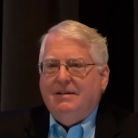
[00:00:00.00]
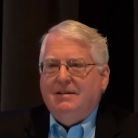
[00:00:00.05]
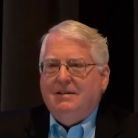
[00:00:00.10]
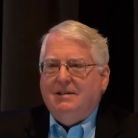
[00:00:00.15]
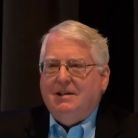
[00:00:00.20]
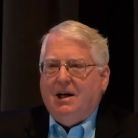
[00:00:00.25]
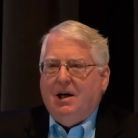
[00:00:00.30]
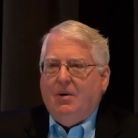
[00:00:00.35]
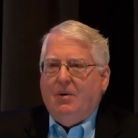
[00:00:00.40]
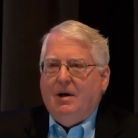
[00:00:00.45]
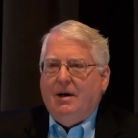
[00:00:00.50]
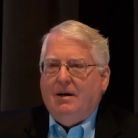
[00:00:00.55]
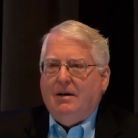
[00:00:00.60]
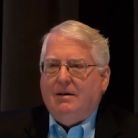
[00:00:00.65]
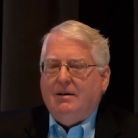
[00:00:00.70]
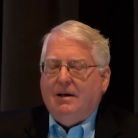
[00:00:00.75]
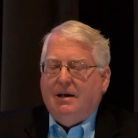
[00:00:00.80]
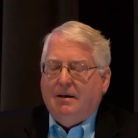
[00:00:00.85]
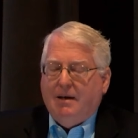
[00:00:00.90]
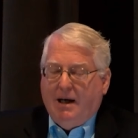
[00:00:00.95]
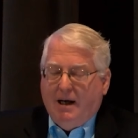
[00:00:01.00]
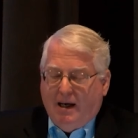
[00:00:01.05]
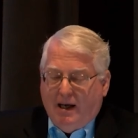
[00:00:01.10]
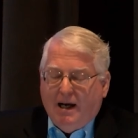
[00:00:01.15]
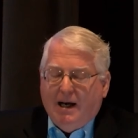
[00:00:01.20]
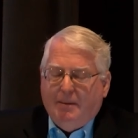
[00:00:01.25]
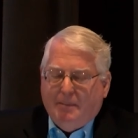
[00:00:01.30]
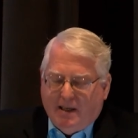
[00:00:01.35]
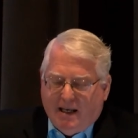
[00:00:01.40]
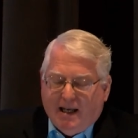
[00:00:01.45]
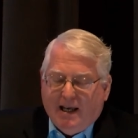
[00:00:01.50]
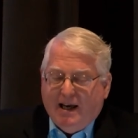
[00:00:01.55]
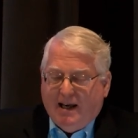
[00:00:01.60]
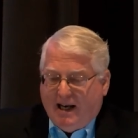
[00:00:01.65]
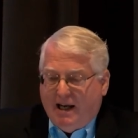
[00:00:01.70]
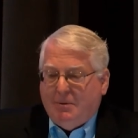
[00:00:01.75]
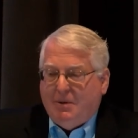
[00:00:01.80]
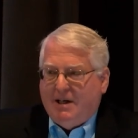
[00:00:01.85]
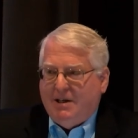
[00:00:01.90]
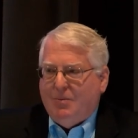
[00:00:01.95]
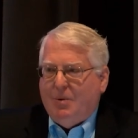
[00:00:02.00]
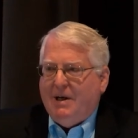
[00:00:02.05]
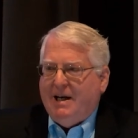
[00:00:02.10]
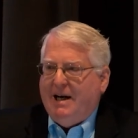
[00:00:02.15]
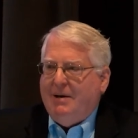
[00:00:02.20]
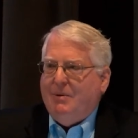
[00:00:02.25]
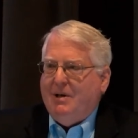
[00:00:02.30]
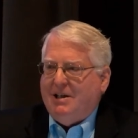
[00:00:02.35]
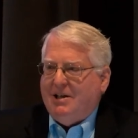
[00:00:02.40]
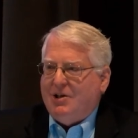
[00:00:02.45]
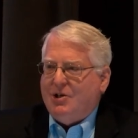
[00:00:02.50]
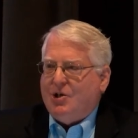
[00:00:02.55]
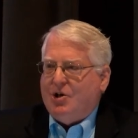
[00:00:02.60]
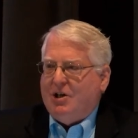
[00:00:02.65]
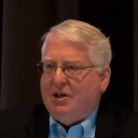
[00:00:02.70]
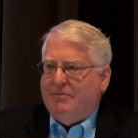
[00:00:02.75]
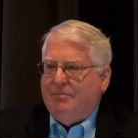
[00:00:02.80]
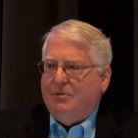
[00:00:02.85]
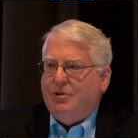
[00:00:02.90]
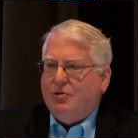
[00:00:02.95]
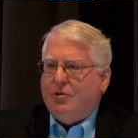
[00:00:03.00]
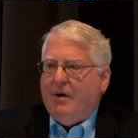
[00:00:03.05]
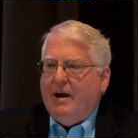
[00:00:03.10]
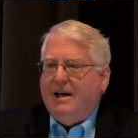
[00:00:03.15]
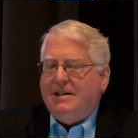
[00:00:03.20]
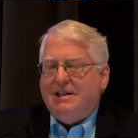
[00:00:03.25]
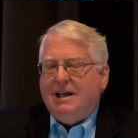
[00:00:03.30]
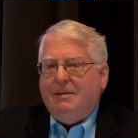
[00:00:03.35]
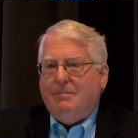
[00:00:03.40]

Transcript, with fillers: So, I mean, again, I wasn't starting from scratch.